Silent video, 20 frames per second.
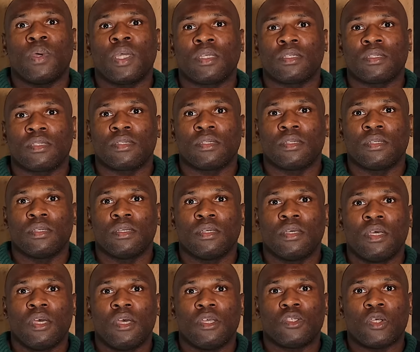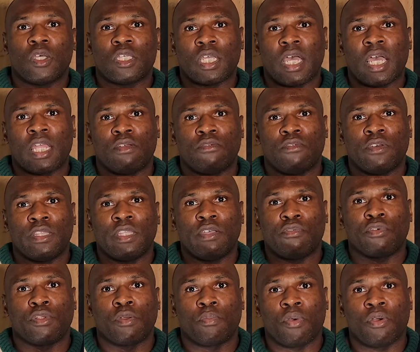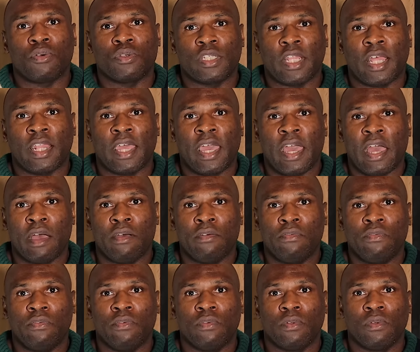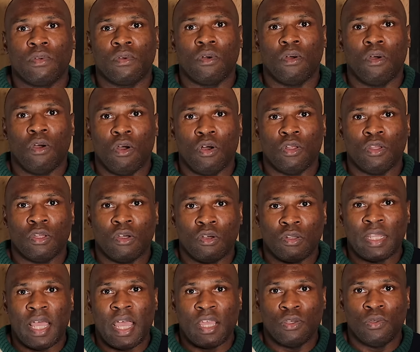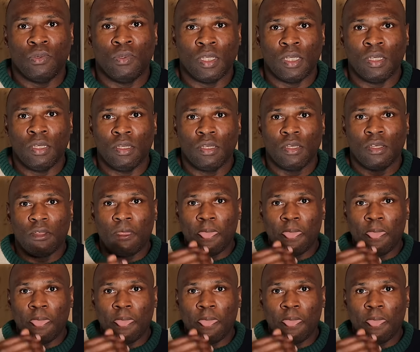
wings. So it's kind of a different approach that they have on that unit,